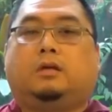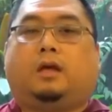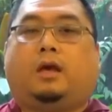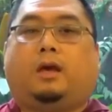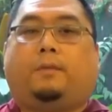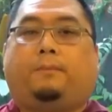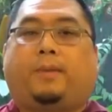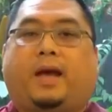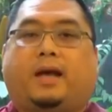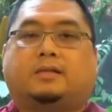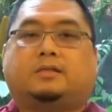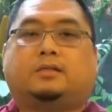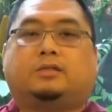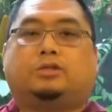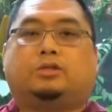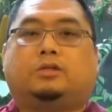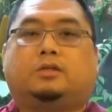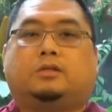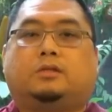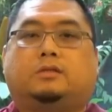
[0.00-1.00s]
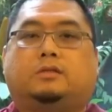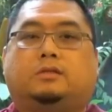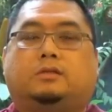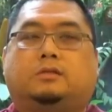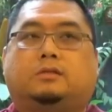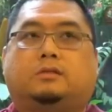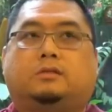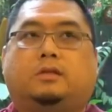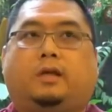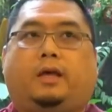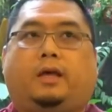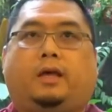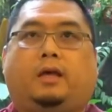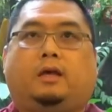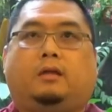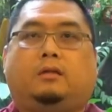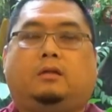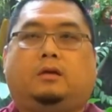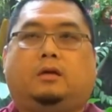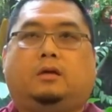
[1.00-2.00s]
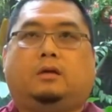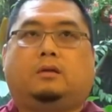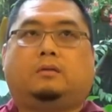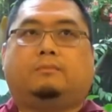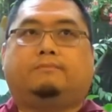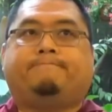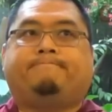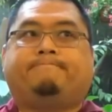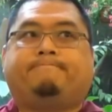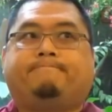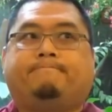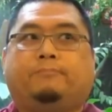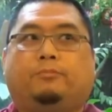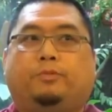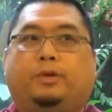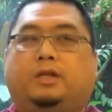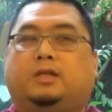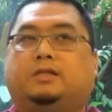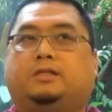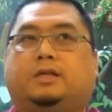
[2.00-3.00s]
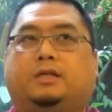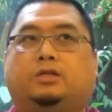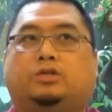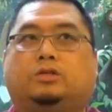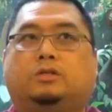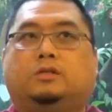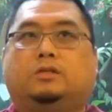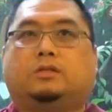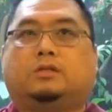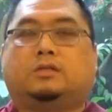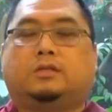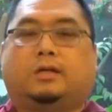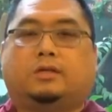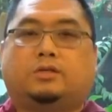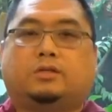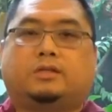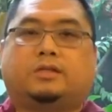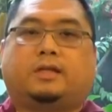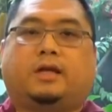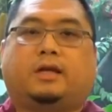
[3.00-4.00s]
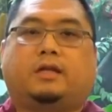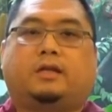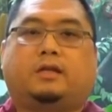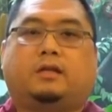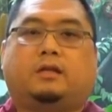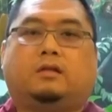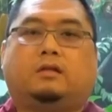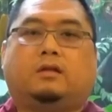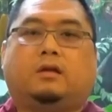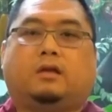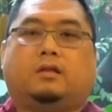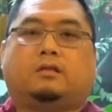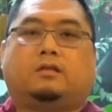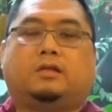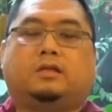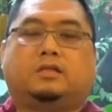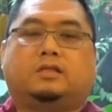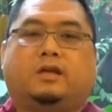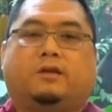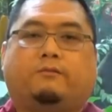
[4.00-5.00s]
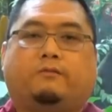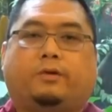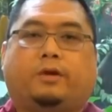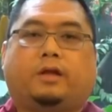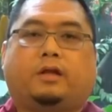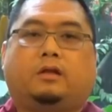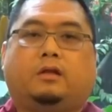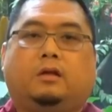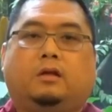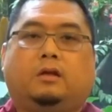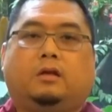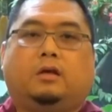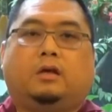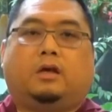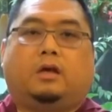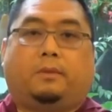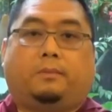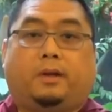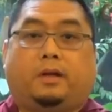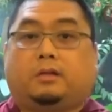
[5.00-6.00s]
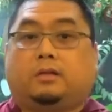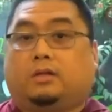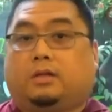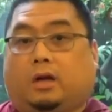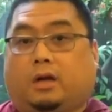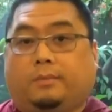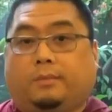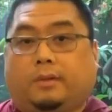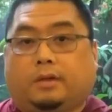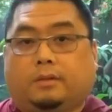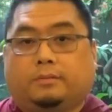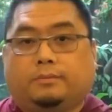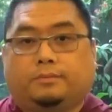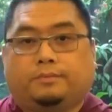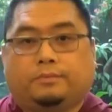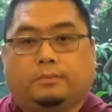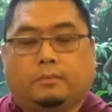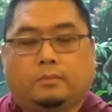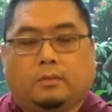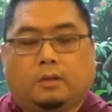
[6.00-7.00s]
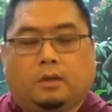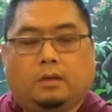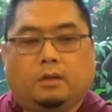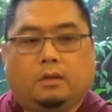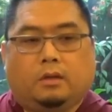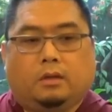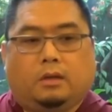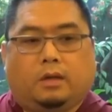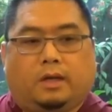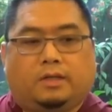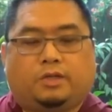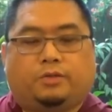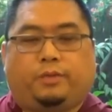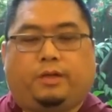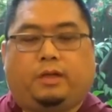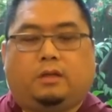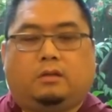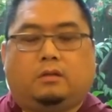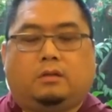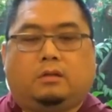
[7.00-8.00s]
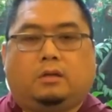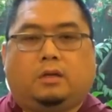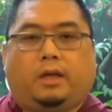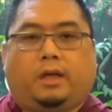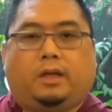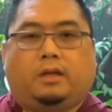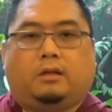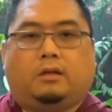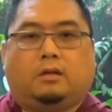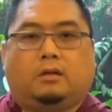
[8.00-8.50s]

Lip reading: and passages and realizations and understanding and other things I've read about the Dharma. I tweet and